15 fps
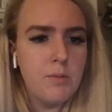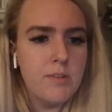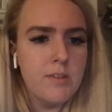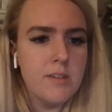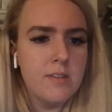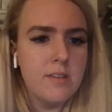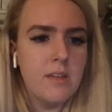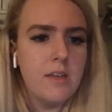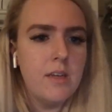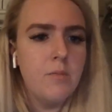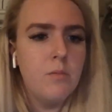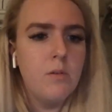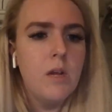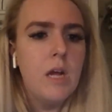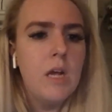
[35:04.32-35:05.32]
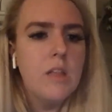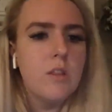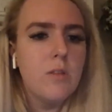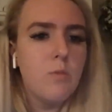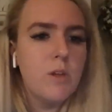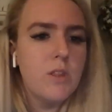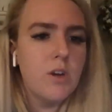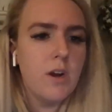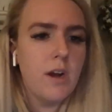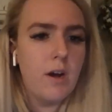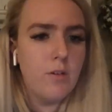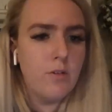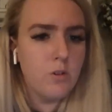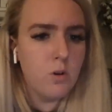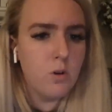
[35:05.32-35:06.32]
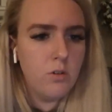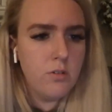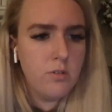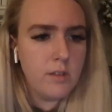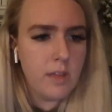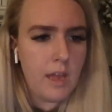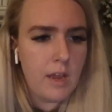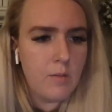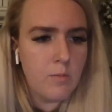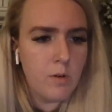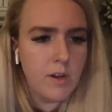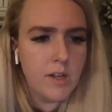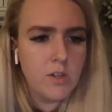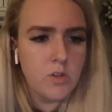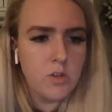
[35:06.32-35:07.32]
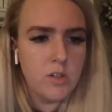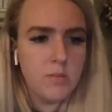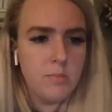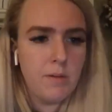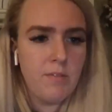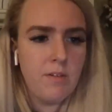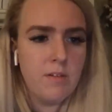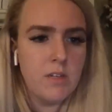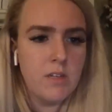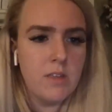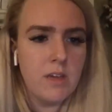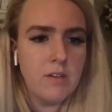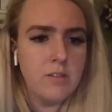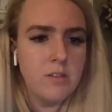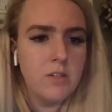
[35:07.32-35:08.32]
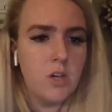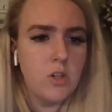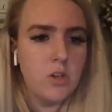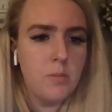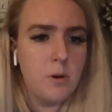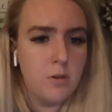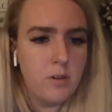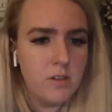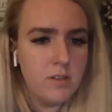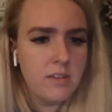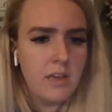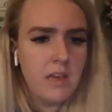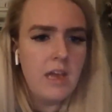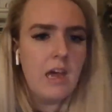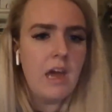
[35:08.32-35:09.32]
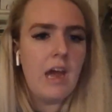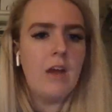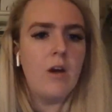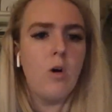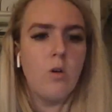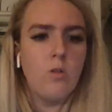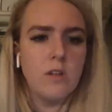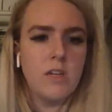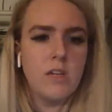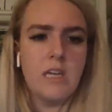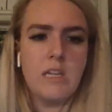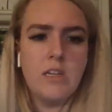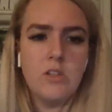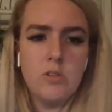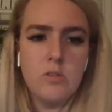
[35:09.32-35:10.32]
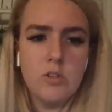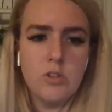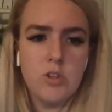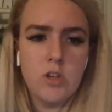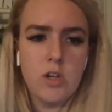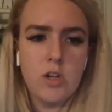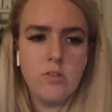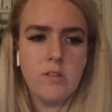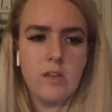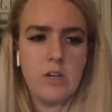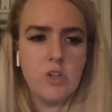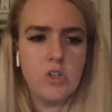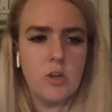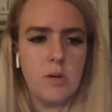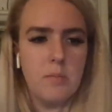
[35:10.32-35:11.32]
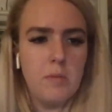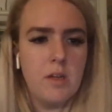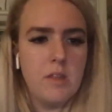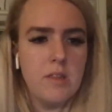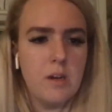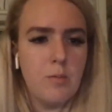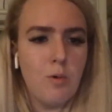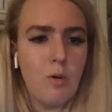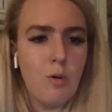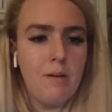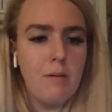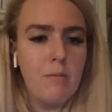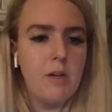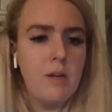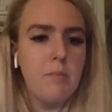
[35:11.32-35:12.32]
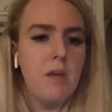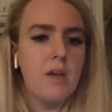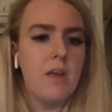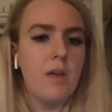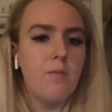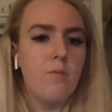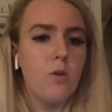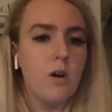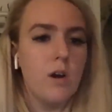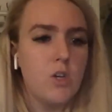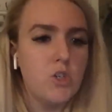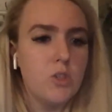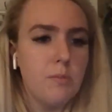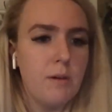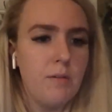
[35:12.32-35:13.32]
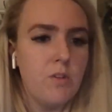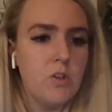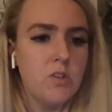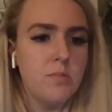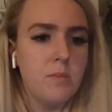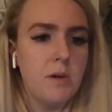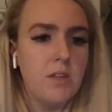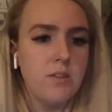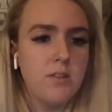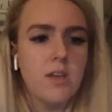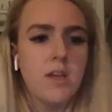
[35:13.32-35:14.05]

succeed with their health goals and working towards my $15,000 bonus. I only need $200 extra a month, and I'm on my way to making $400 my first month.